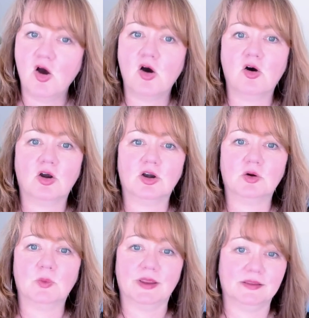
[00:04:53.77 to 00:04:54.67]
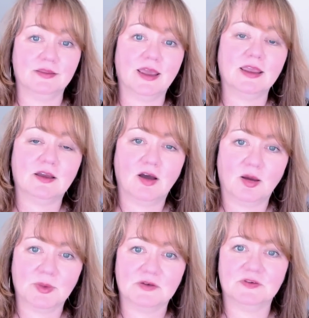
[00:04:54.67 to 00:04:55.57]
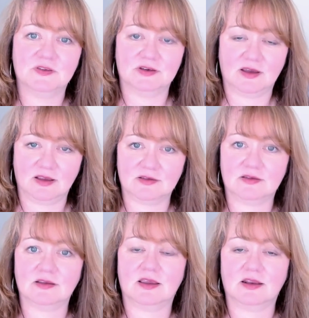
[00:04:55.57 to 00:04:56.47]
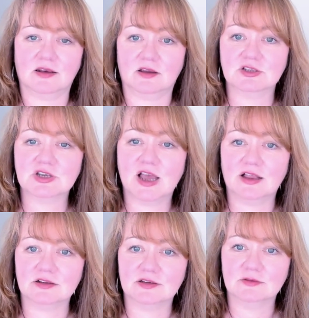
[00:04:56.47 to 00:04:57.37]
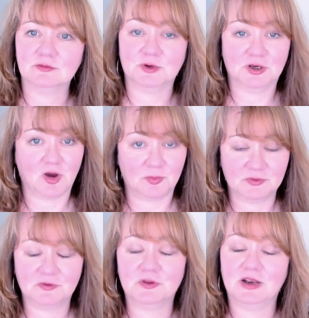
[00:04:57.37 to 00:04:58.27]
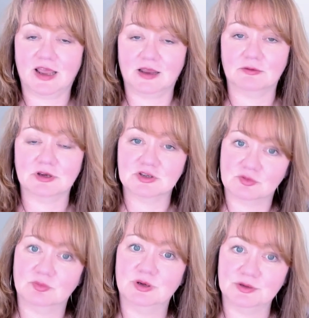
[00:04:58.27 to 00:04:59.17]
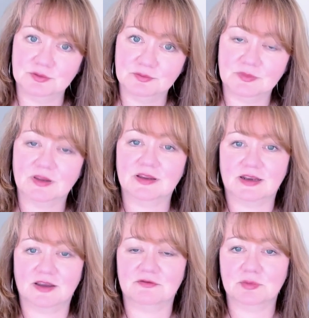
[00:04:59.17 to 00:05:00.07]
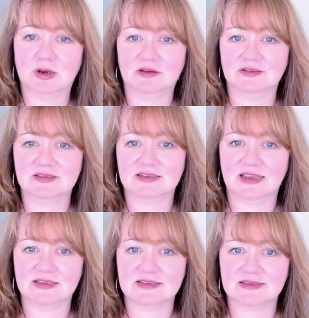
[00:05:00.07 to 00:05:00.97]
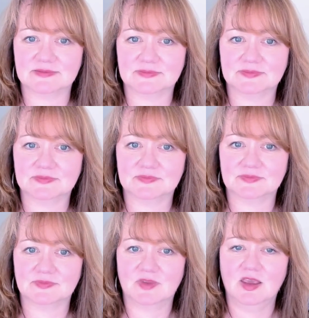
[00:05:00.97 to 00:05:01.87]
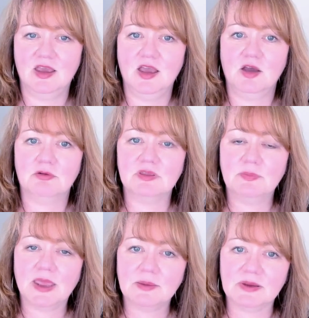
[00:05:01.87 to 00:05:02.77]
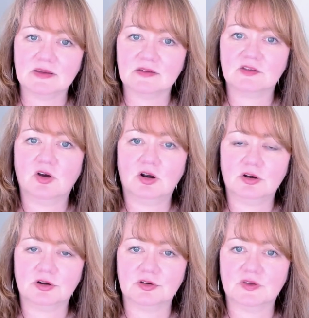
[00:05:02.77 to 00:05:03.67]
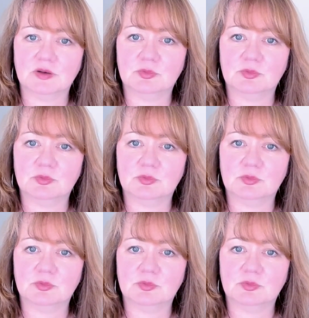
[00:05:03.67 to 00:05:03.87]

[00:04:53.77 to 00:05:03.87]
or when they come and visit us and our child. We'd opt for the language blue, that everyone understands. With babies, toddlers, and